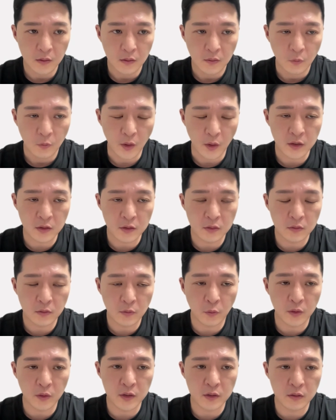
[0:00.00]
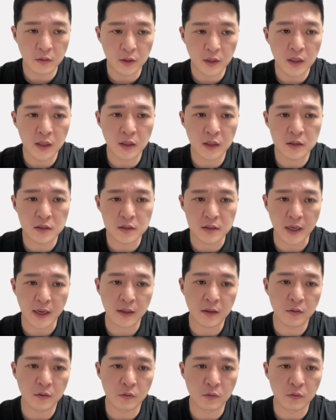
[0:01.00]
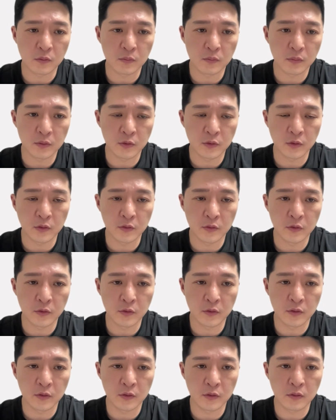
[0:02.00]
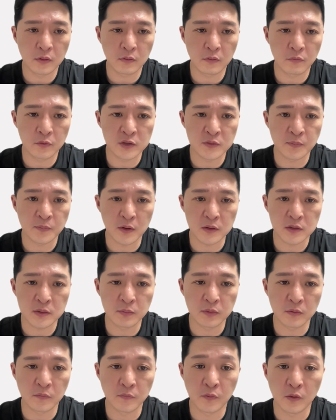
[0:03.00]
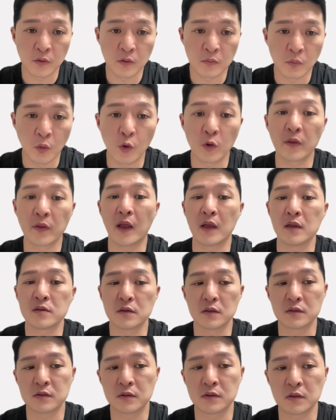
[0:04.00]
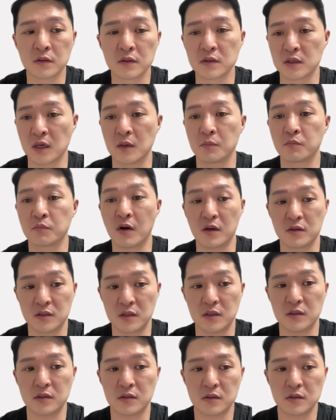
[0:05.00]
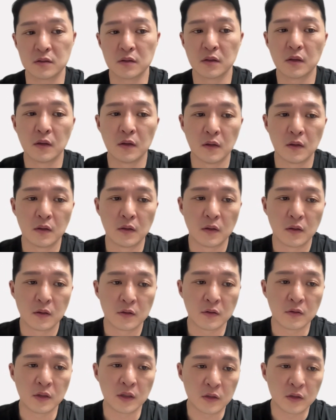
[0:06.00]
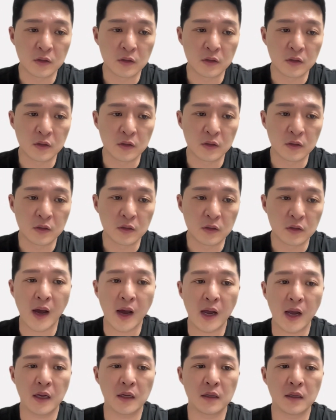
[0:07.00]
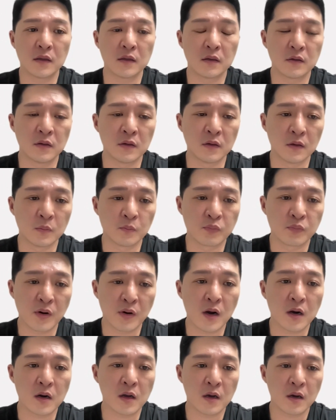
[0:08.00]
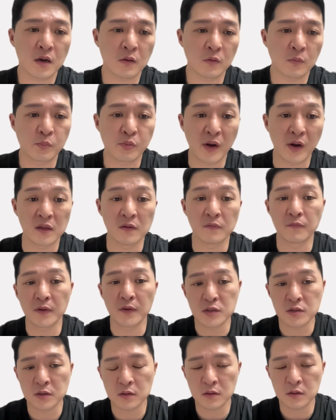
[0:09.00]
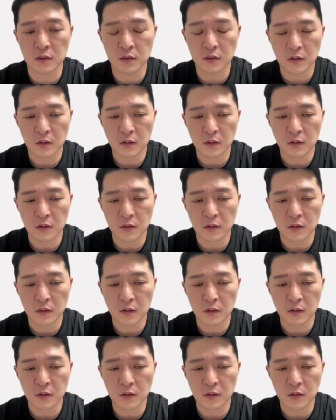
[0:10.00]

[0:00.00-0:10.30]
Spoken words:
When you're leading design group, you're responsible for more than just the design process. You need to provide product or brand vision